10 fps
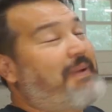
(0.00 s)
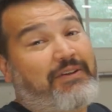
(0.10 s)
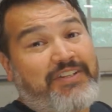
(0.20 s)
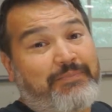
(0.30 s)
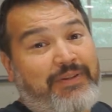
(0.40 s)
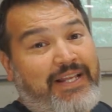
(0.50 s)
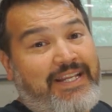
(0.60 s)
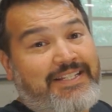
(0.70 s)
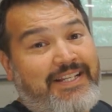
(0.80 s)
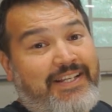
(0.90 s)
mounting
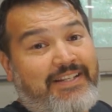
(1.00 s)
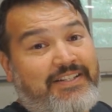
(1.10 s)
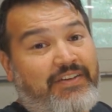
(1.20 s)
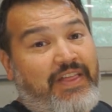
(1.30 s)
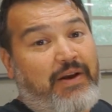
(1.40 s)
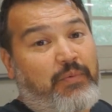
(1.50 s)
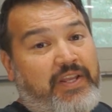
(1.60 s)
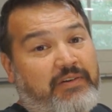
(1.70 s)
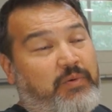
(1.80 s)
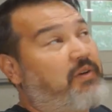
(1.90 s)
plate so that we
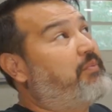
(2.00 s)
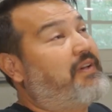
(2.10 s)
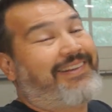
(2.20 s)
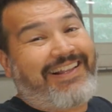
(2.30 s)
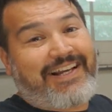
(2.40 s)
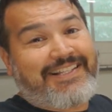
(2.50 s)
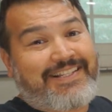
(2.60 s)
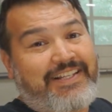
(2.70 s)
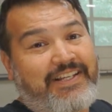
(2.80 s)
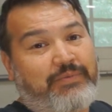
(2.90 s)
can, we're gonna plug lights
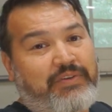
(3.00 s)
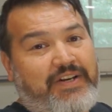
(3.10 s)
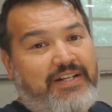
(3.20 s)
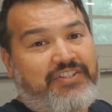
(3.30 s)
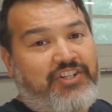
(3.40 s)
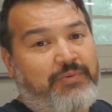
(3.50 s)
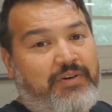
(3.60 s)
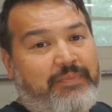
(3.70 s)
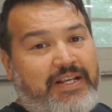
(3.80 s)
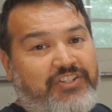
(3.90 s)
in, we've got a, we're
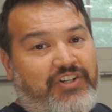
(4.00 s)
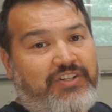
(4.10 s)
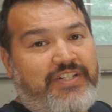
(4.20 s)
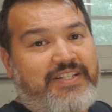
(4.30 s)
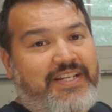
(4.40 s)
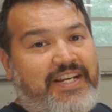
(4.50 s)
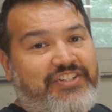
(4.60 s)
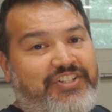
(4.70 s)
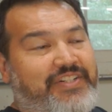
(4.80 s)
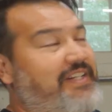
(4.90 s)
gonna make a charging
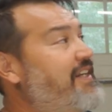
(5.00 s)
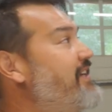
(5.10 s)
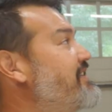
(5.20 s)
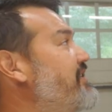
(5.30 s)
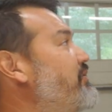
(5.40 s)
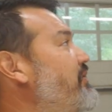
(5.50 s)
station. So